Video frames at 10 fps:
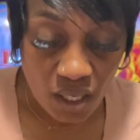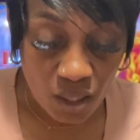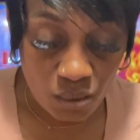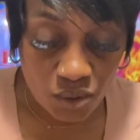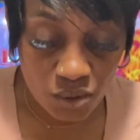
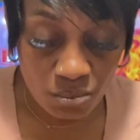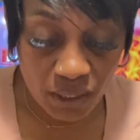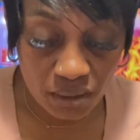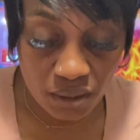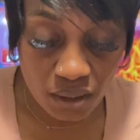What you're
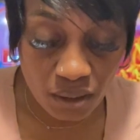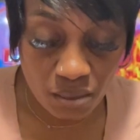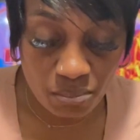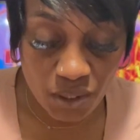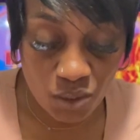about to hear
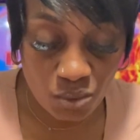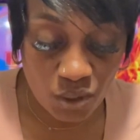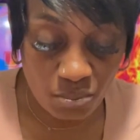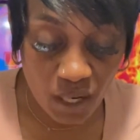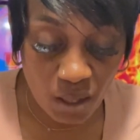make you want to
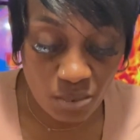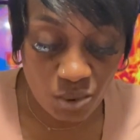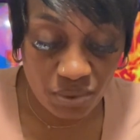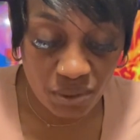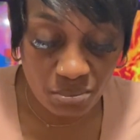pop
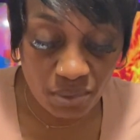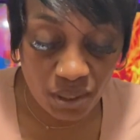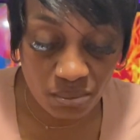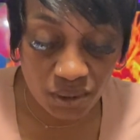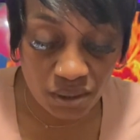open a
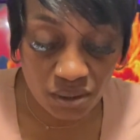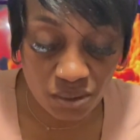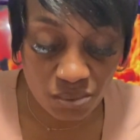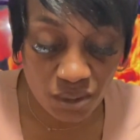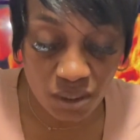bubbly.
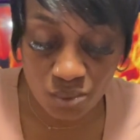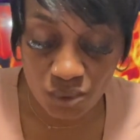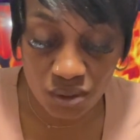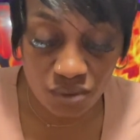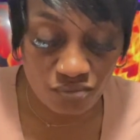Someone here
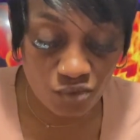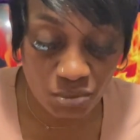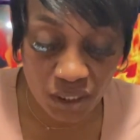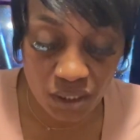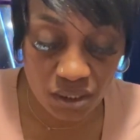wants some form
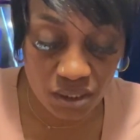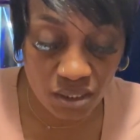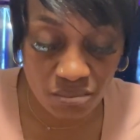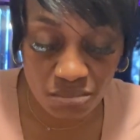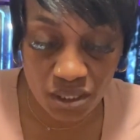of
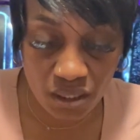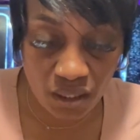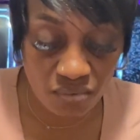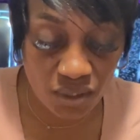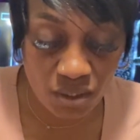contentment. They
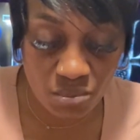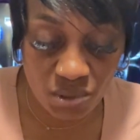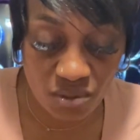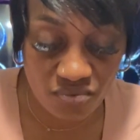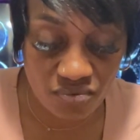ready to
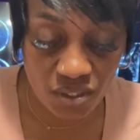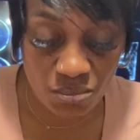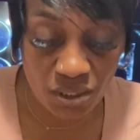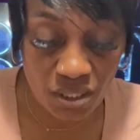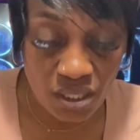be a
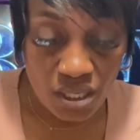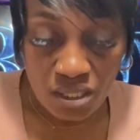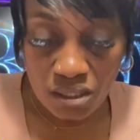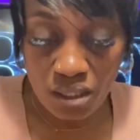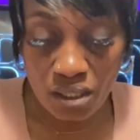family.
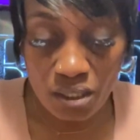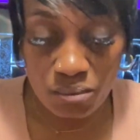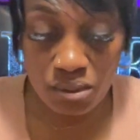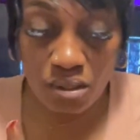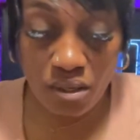They got
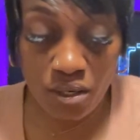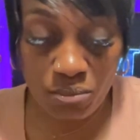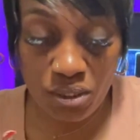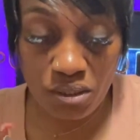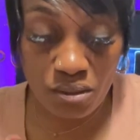with a
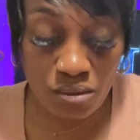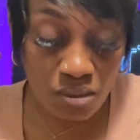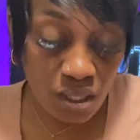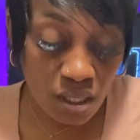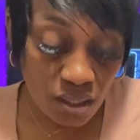karmic, yo.
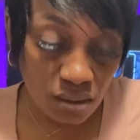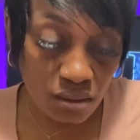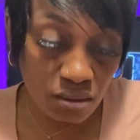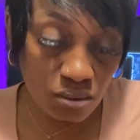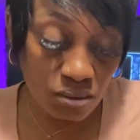
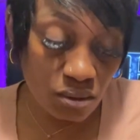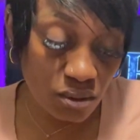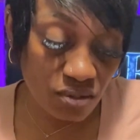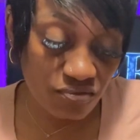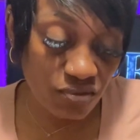They're no
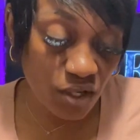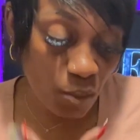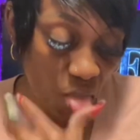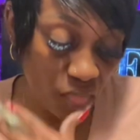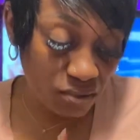longer a
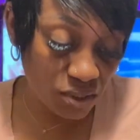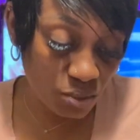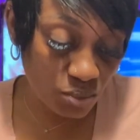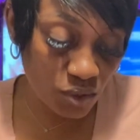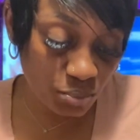family.
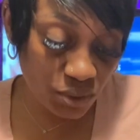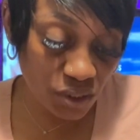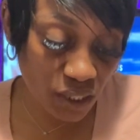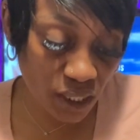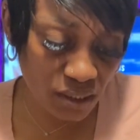Someone's
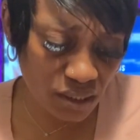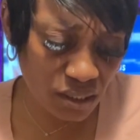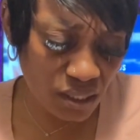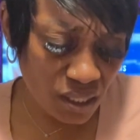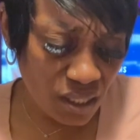protected.